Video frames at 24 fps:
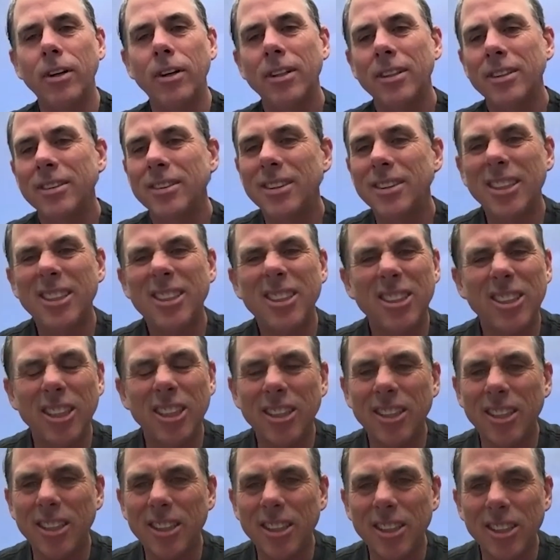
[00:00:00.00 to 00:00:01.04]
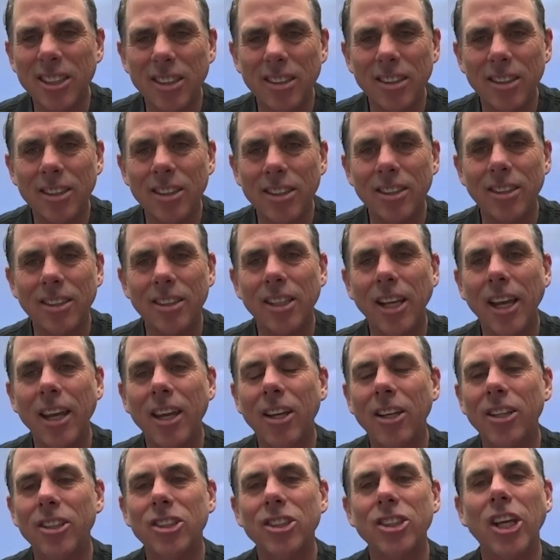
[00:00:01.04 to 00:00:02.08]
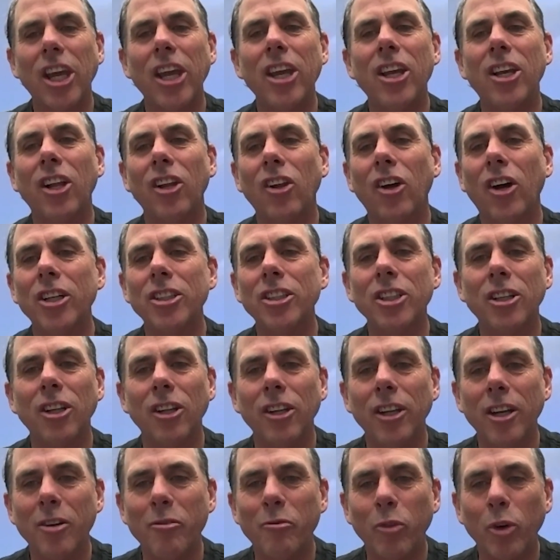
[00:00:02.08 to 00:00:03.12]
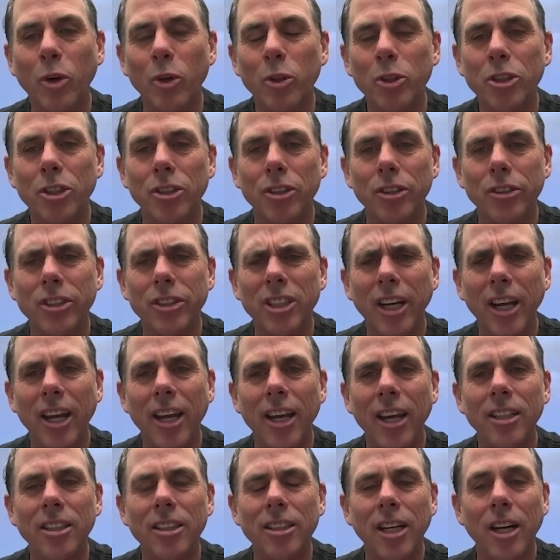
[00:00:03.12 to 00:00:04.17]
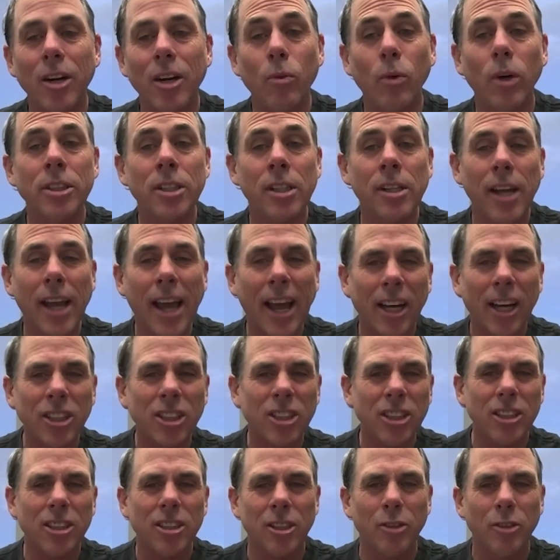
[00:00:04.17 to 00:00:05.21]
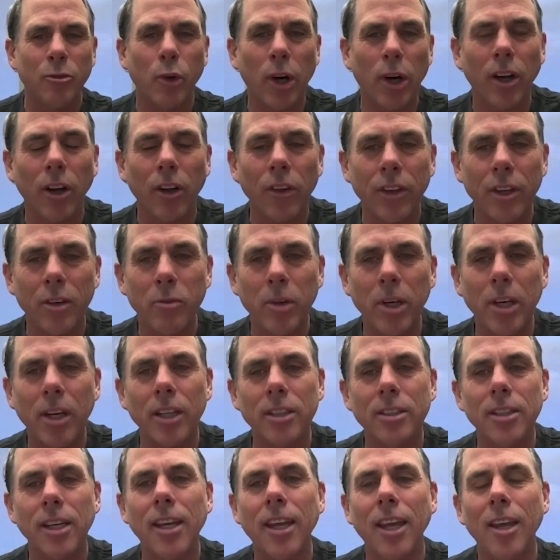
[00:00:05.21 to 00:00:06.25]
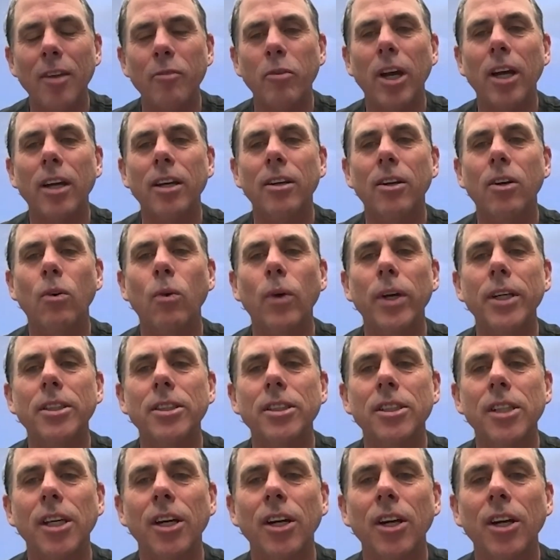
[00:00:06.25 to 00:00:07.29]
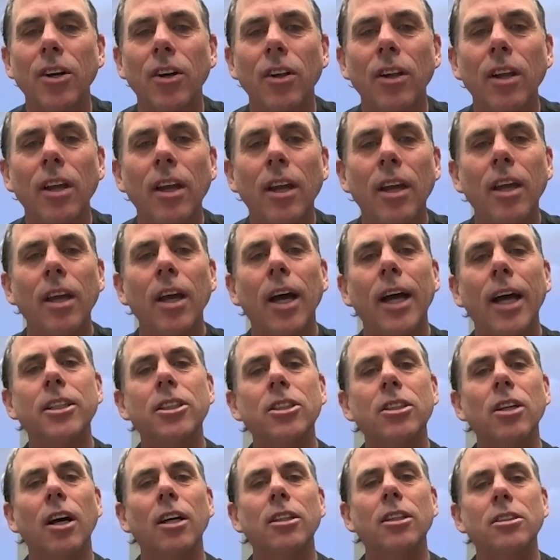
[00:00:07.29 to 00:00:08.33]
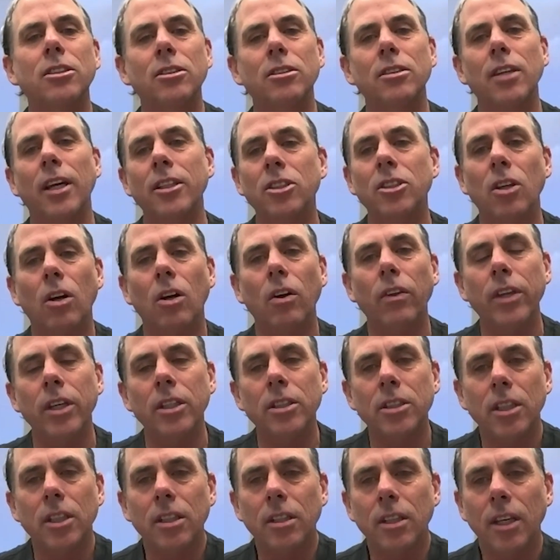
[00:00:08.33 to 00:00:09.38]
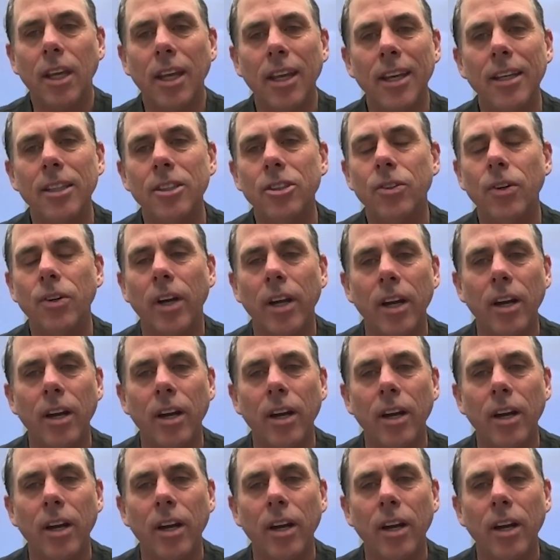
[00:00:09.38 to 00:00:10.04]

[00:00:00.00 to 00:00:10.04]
this psychological and emotional change. And it wasn't actually super healthy because I came back quite cynical. I saw these kids running